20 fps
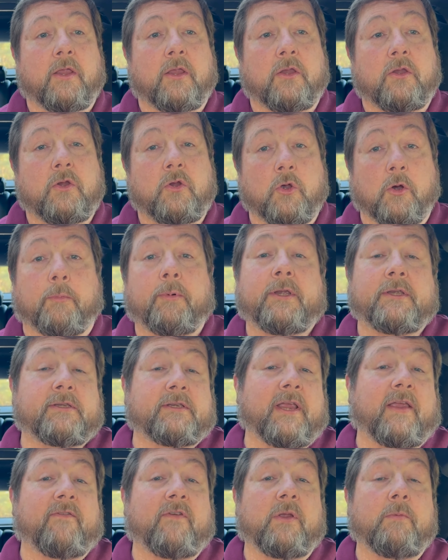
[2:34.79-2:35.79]
you'll be
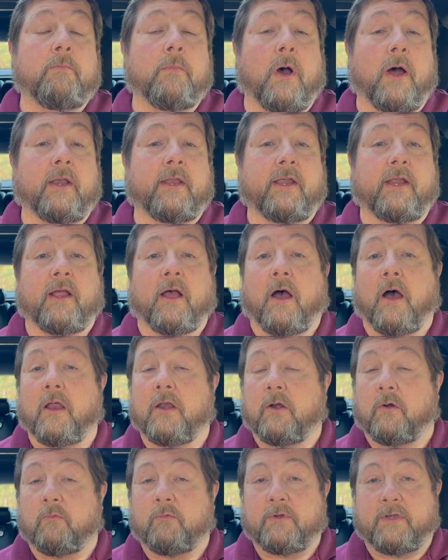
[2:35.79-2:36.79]
saving money
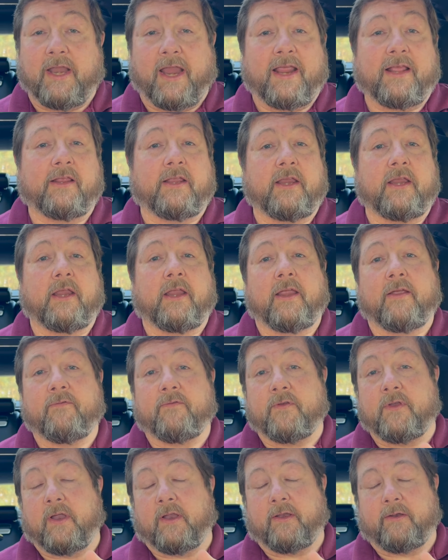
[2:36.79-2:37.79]
on a daily,
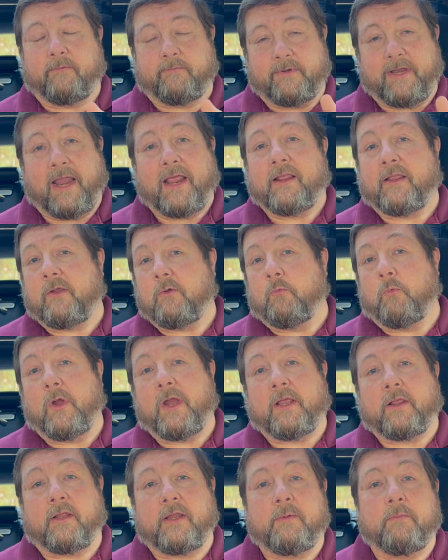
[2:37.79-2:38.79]
if not, daily,
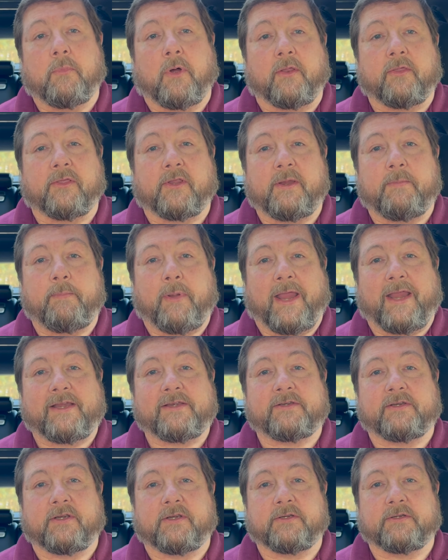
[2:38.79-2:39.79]
weekly, monthly
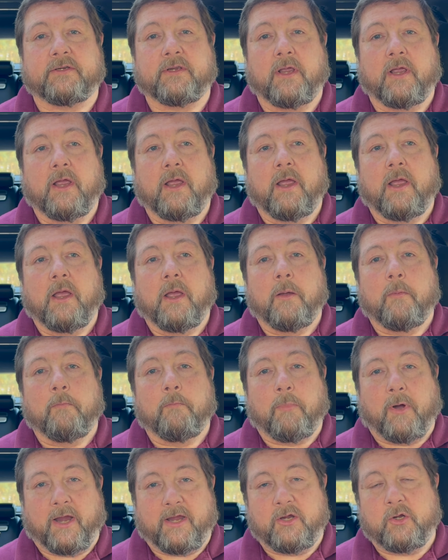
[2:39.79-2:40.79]
basis
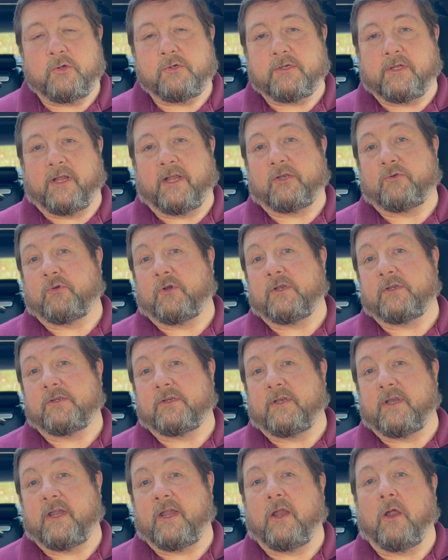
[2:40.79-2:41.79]
by using
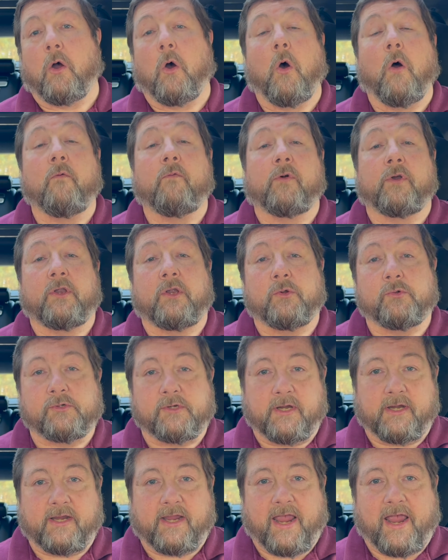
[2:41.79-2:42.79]
electricity over
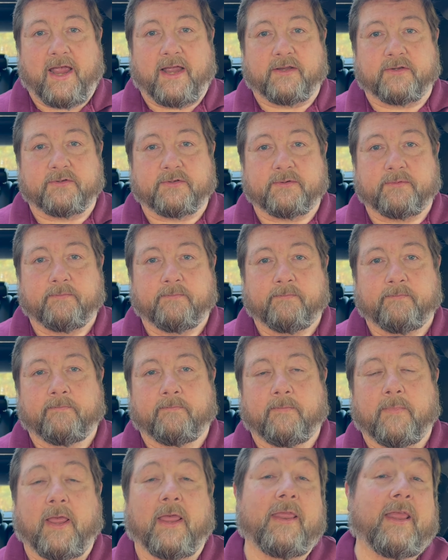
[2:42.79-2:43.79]
using gas.
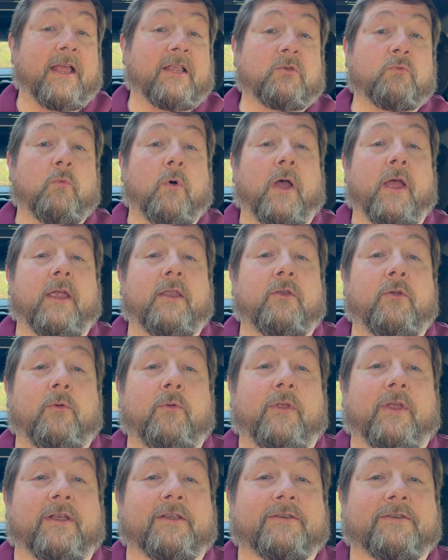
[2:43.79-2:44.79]
And that's why I
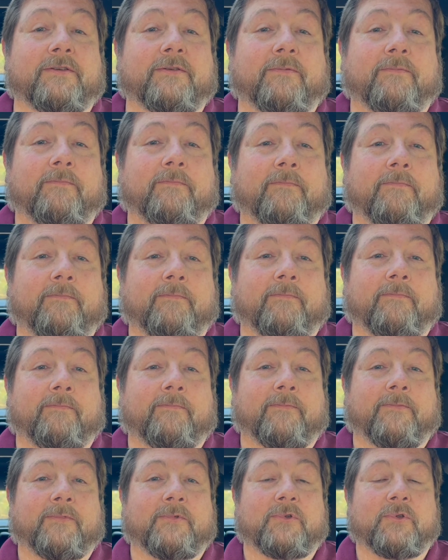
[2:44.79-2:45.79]
do this.
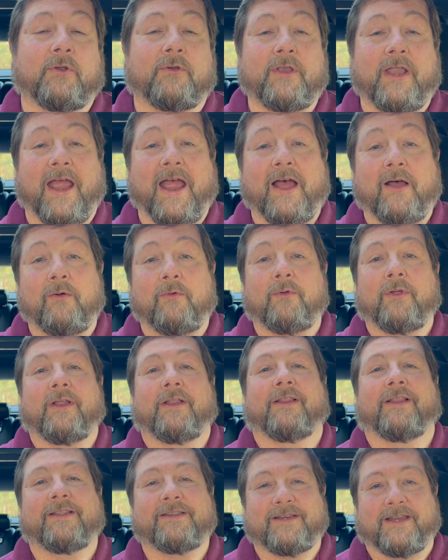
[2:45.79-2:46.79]
So now
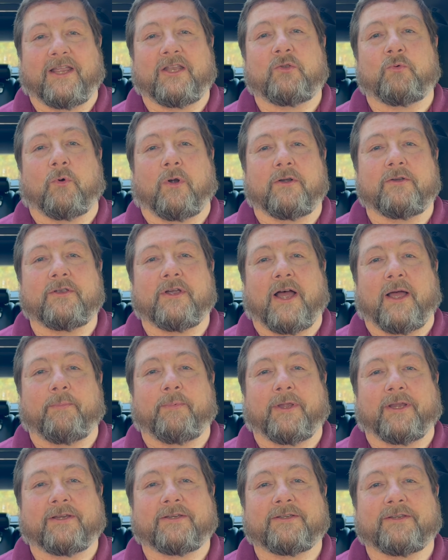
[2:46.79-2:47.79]
let's get to our
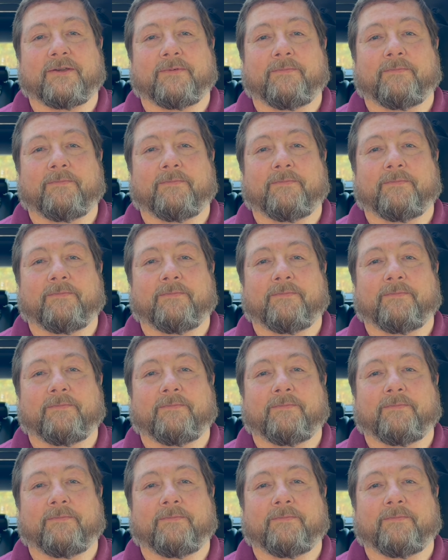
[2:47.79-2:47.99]
topics.